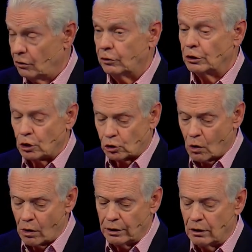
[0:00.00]
the
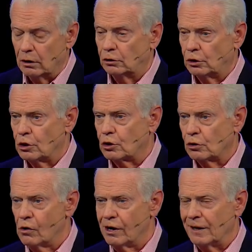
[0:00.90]
destroyer to
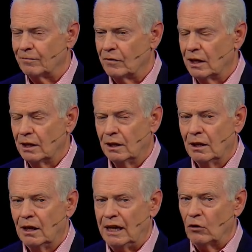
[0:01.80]
destroy.
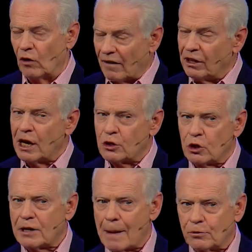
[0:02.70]
In Revelation
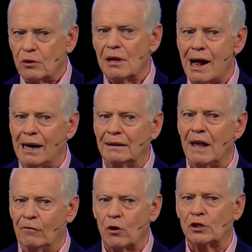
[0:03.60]
chapter nine
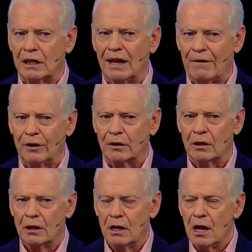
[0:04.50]
and verse eleven,
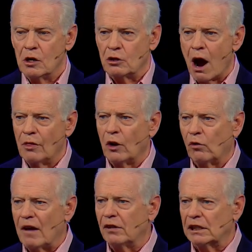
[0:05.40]
John the
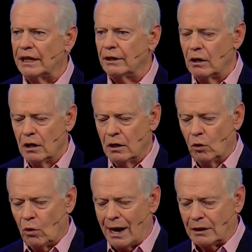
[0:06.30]
Revelator
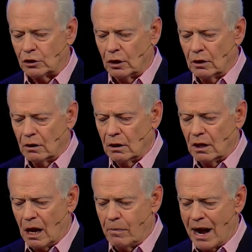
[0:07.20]
writes
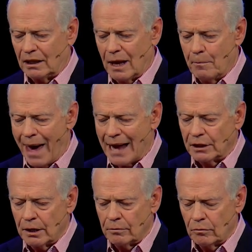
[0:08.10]
about
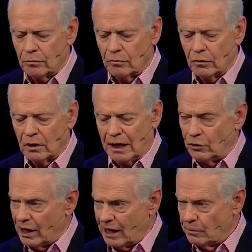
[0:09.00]
Abaddon in
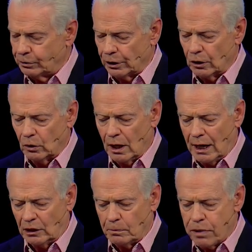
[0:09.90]
the Hebrew
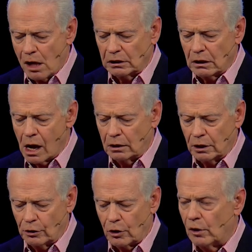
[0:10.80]
and the Polyon
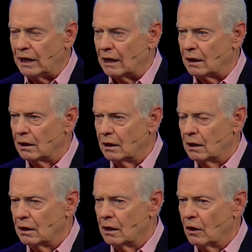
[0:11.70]
in the Greek.
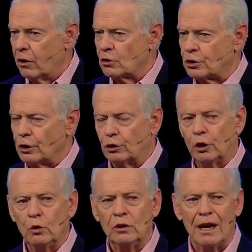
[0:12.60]
Those are the
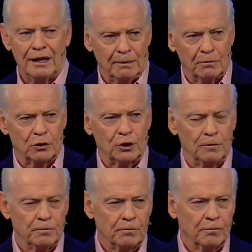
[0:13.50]
two names